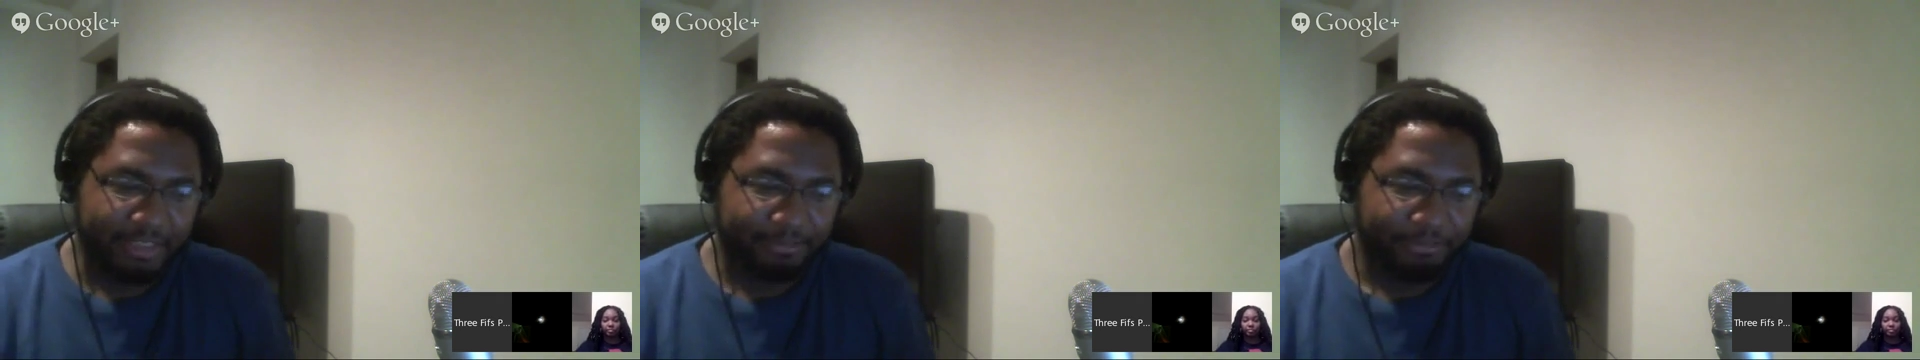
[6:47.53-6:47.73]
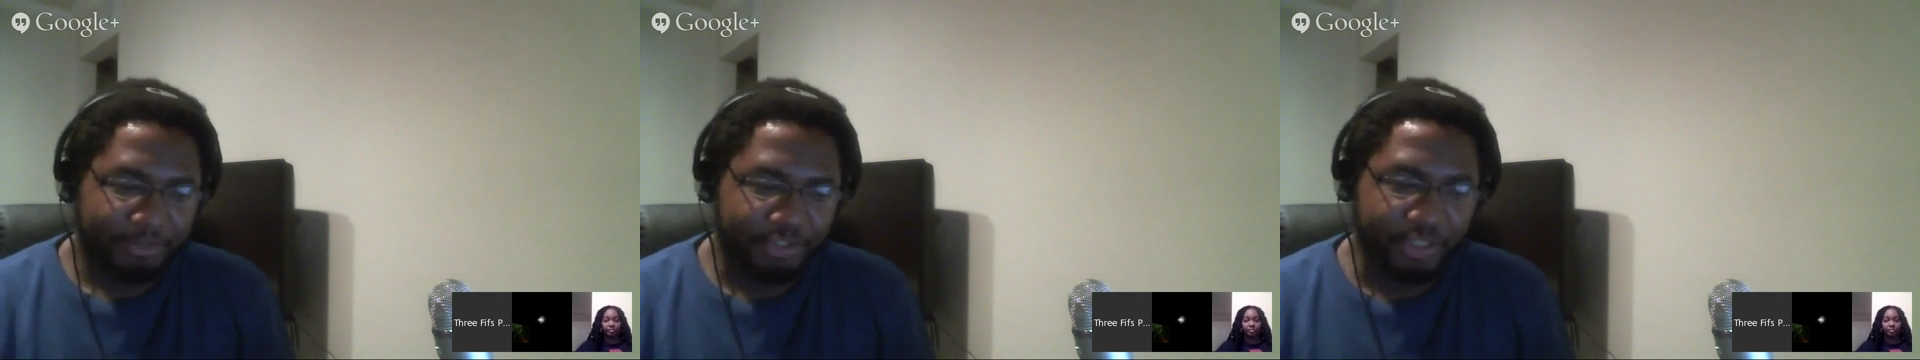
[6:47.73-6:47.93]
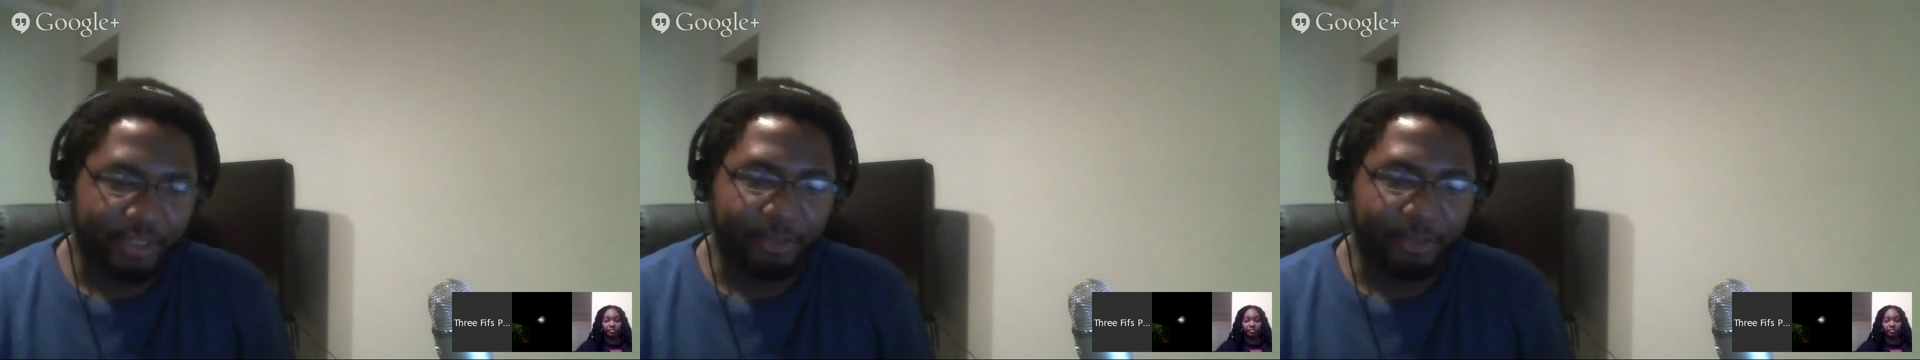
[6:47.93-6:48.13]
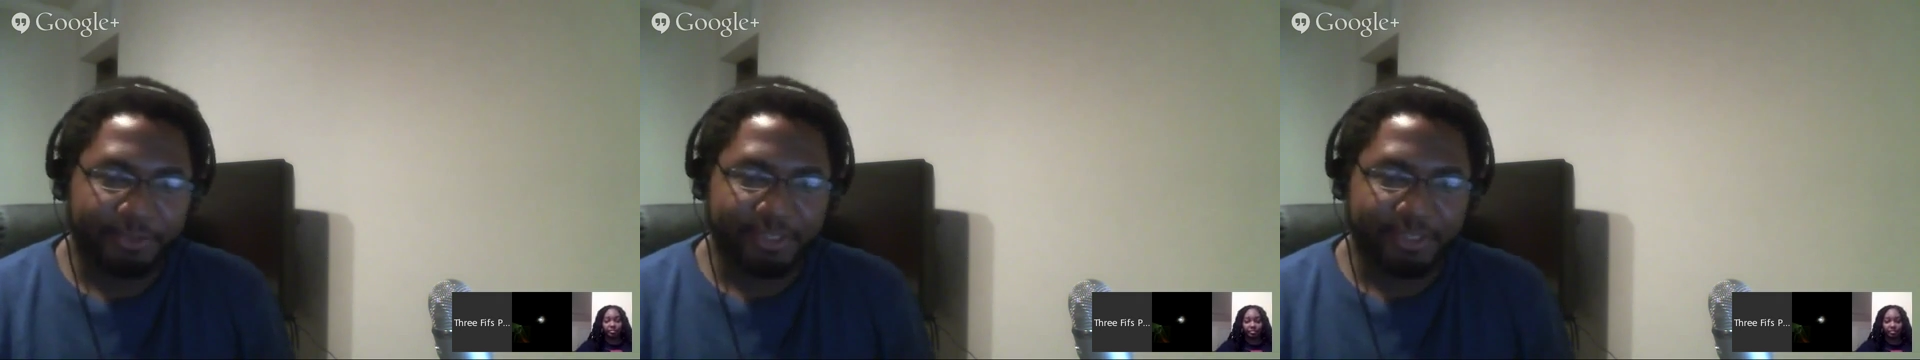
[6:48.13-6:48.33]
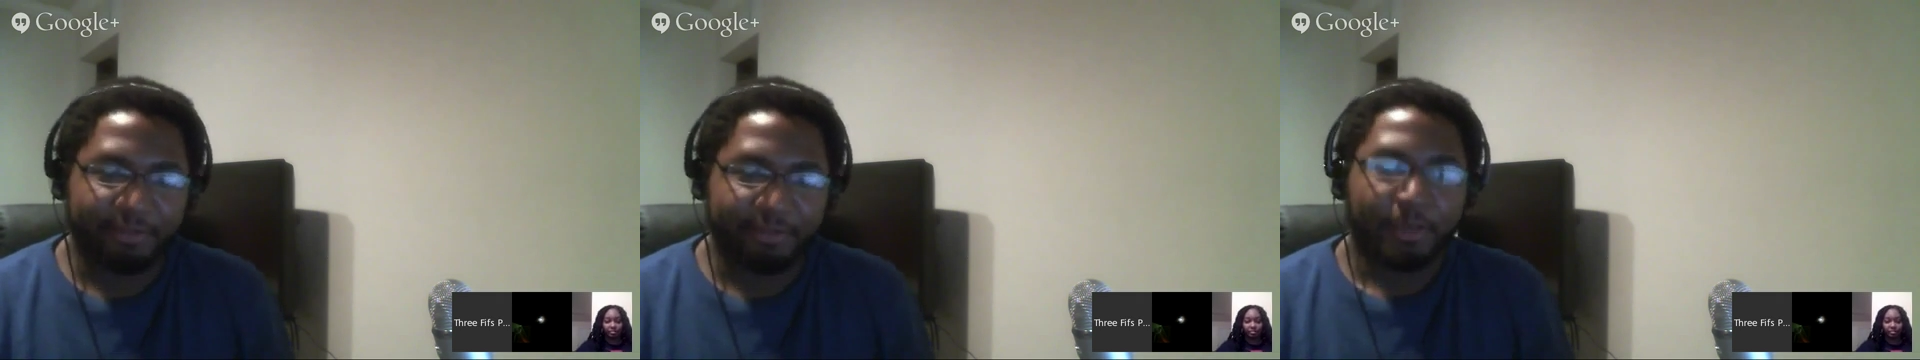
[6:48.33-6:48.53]
shows
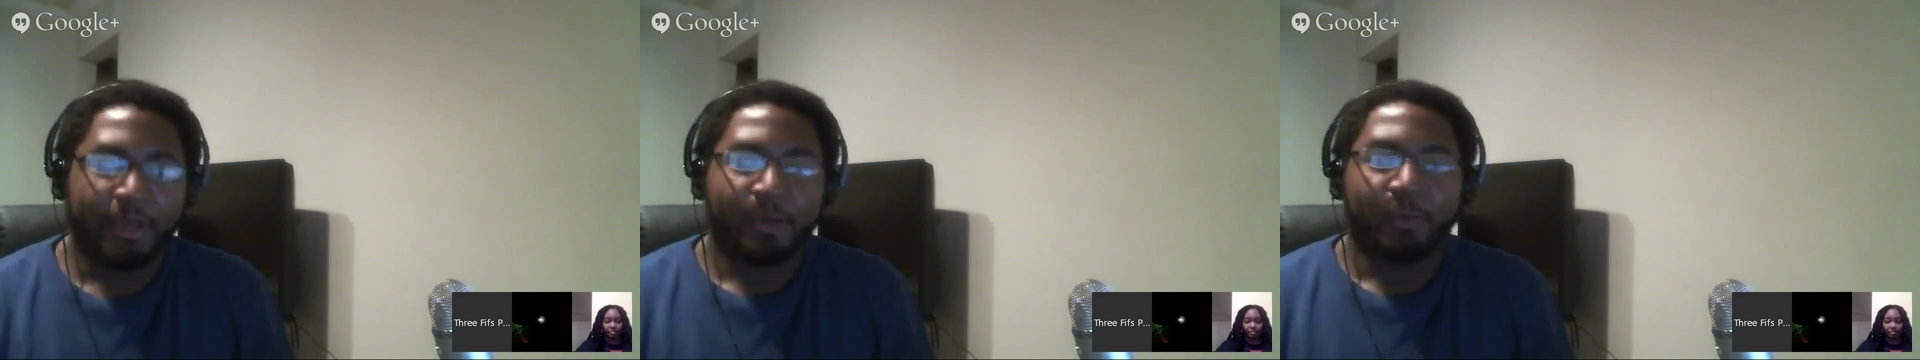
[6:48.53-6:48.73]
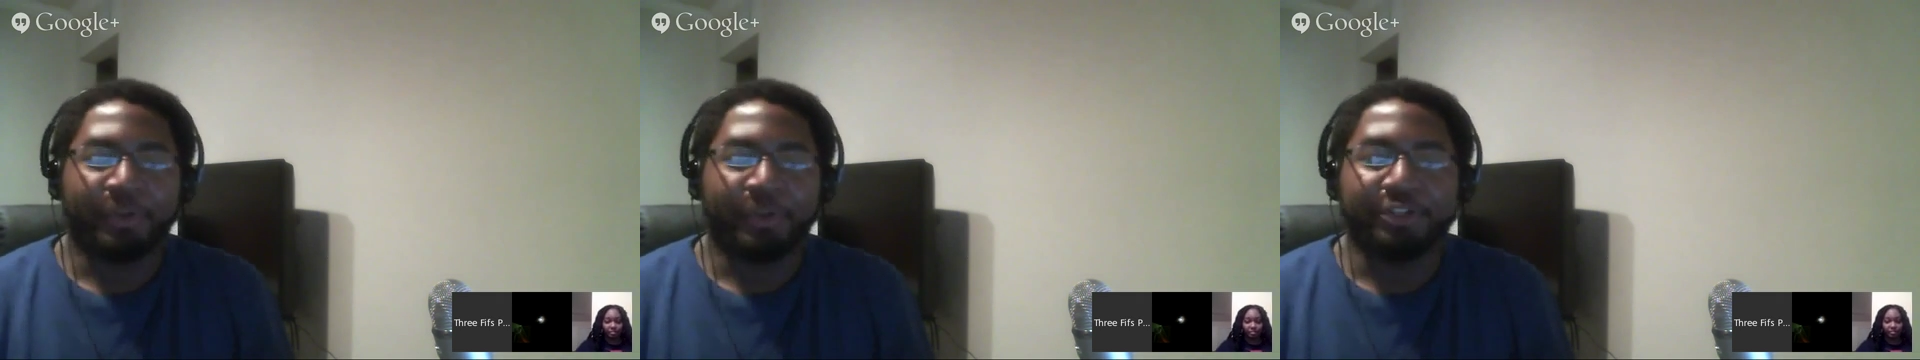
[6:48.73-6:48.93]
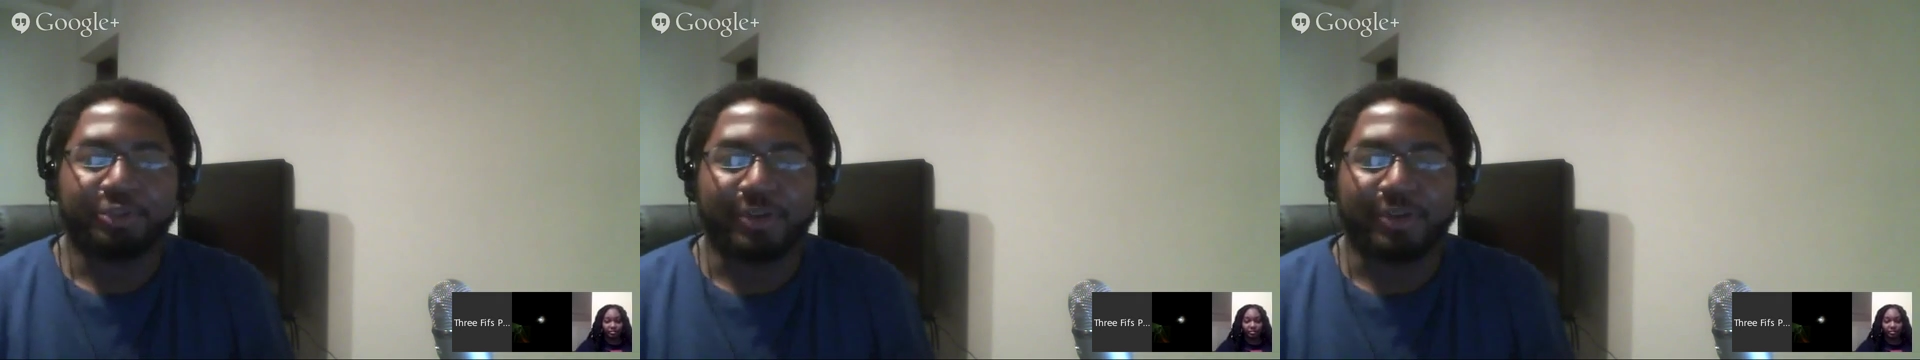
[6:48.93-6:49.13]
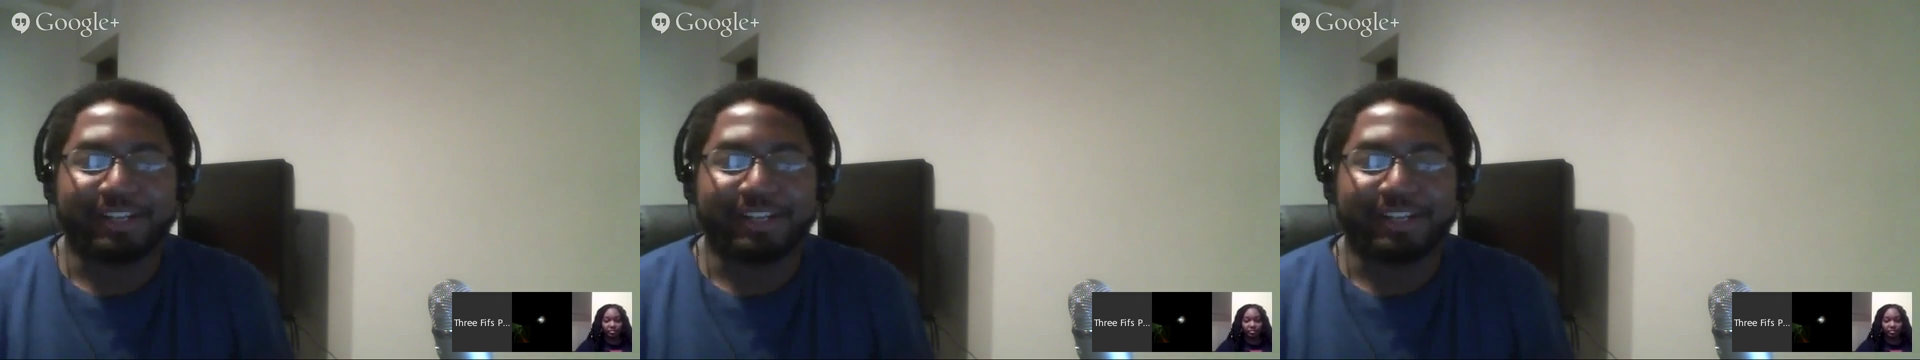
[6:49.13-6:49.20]
of when you try